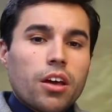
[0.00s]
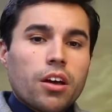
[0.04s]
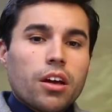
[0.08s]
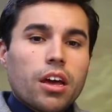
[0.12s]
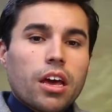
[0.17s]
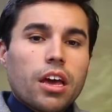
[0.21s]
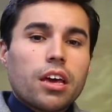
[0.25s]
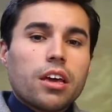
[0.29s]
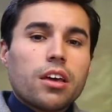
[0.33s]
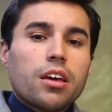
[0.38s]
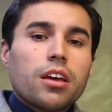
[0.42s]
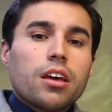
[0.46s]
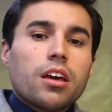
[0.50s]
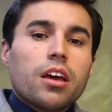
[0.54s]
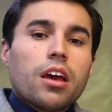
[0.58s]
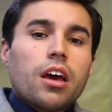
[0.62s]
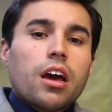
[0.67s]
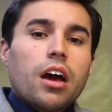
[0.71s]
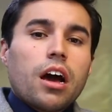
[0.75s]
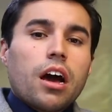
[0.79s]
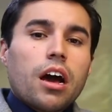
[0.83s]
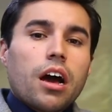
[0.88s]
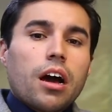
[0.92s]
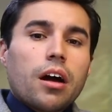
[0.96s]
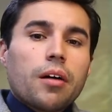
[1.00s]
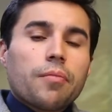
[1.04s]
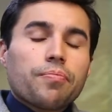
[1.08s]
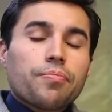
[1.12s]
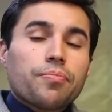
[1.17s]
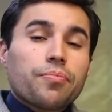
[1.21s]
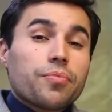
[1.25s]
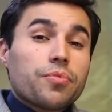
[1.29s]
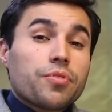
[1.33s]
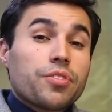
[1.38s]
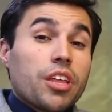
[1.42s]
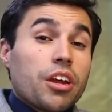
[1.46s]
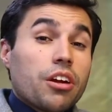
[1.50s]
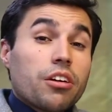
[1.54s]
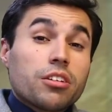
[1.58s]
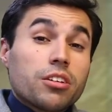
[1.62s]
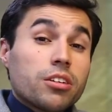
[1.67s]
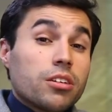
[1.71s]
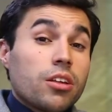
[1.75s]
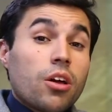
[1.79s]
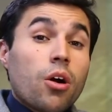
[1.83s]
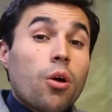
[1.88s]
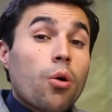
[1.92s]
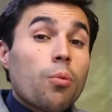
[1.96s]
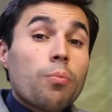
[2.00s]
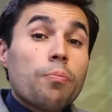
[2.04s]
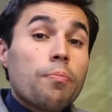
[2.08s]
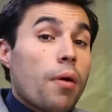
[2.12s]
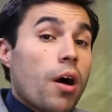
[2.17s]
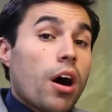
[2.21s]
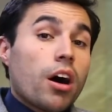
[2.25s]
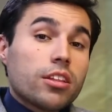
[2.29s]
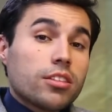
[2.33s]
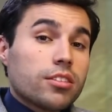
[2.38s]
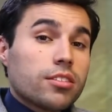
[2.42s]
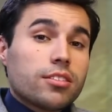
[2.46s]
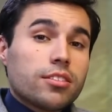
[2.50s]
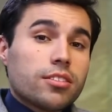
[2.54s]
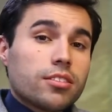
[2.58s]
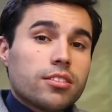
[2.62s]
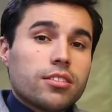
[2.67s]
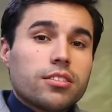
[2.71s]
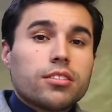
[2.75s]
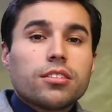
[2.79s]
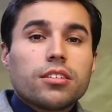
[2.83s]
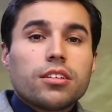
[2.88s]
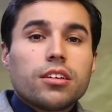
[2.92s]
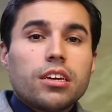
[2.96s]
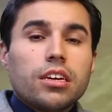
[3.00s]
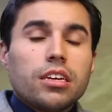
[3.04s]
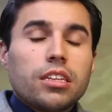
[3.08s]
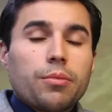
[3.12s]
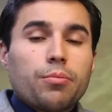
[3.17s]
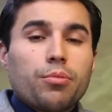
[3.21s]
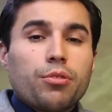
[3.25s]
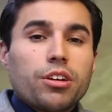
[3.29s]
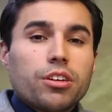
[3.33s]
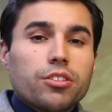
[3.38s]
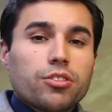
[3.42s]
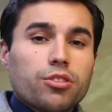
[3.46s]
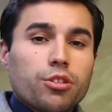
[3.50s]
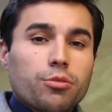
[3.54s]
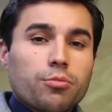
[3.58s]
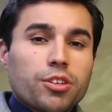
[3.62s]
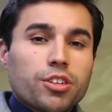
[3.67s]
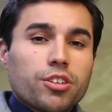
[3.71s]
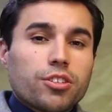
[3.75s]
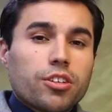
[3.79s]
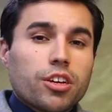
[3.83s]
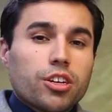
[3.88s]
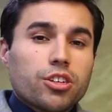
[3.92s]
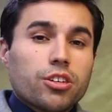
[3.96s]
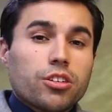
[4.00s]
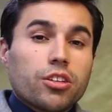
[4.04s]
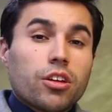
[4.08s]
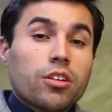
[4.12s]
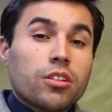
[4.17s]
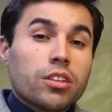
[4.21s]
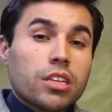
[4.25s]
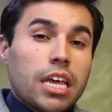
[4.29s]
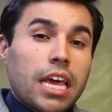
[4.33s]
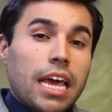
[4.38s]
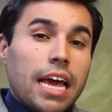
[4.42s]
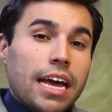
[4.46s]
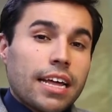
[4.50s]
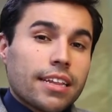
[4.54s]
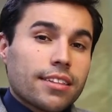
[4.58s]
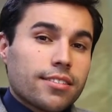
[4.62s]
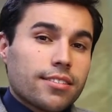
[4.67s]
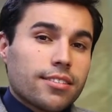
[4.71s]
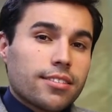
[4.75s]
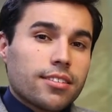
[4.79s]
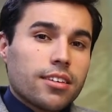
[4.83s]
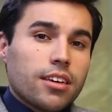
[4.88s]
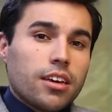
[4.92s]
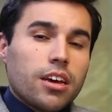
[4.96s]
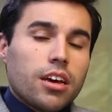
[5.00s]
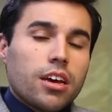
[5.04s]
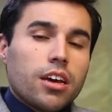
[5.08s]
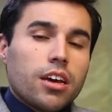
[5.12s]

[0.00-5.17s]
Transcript: Okay, there are no buts in a brainstorming session, only ands.